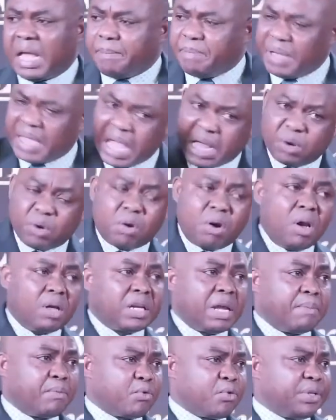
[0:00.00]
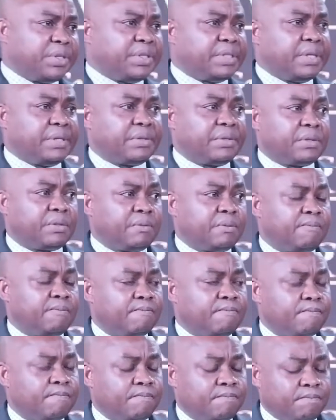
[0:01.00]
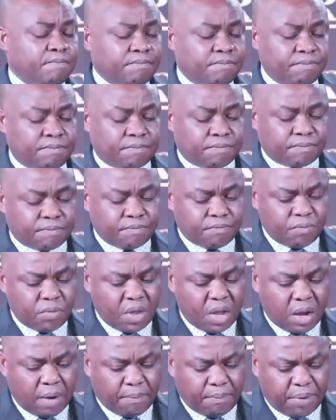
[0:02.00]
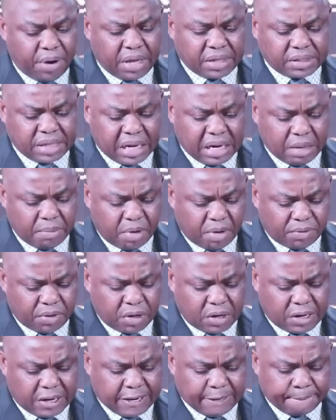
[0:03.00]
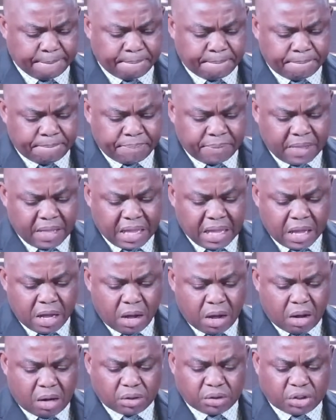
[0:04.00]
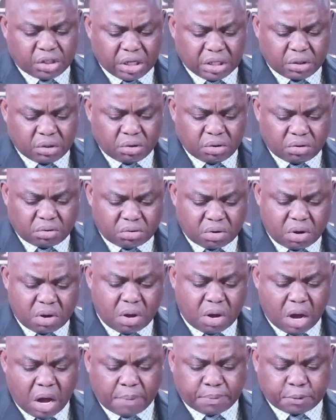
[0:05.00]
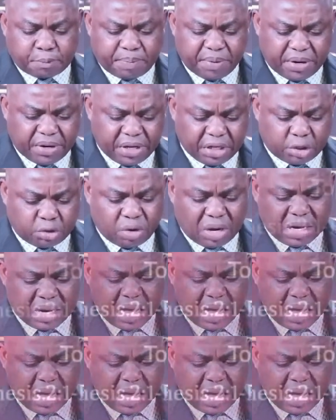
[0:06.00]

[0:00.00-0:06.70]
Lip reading: and began to call them Christians. Praise the name of the Lord. Until you grow up spiritually